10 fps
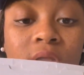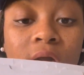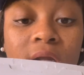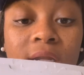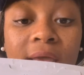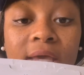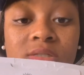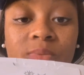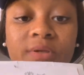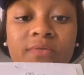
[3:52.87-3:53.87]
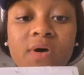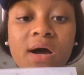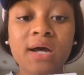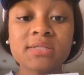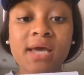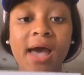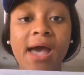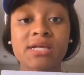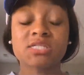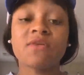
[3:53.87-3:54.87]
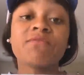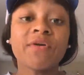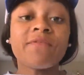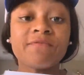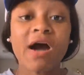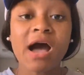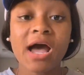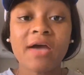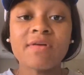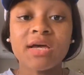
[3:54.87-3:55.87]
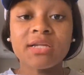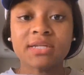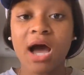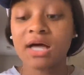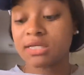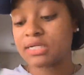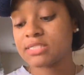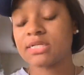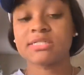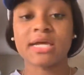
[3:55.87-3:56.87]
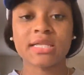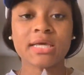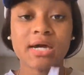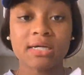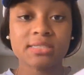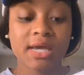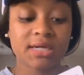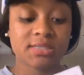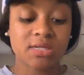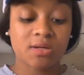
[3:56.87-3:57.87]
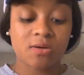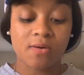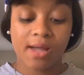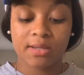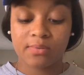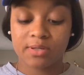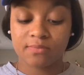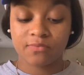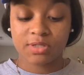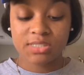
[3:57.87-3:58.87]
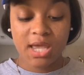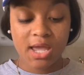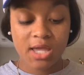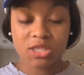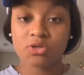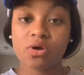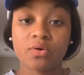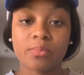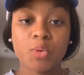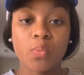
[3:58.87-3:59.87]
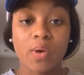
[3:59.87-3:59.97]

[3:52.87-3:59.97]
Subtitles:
30 days worth of contacts for $5. They're daily contacts, so I wear them for a day, throw them